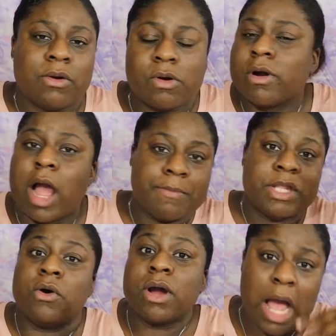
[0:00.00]

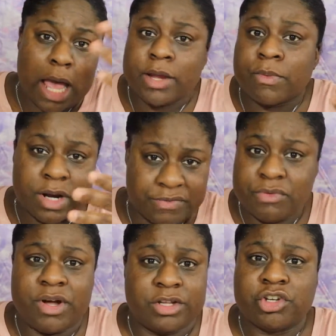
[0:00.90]
or higher, whatever
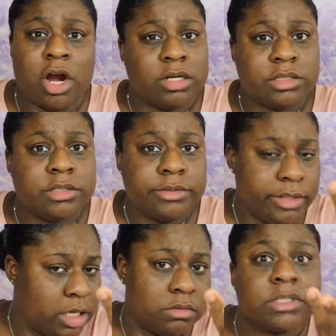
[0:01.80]
you want to charge.
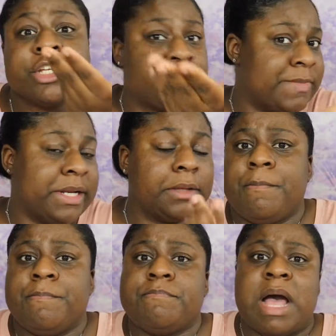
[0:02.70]
You know, get your money.
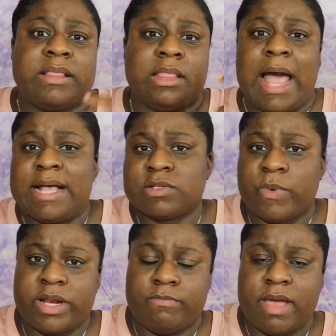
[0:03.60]
My last
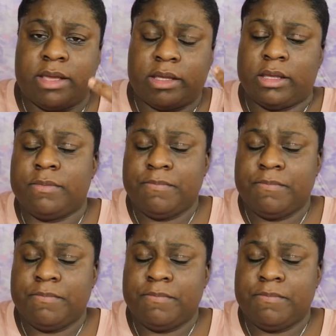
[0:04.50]
way to make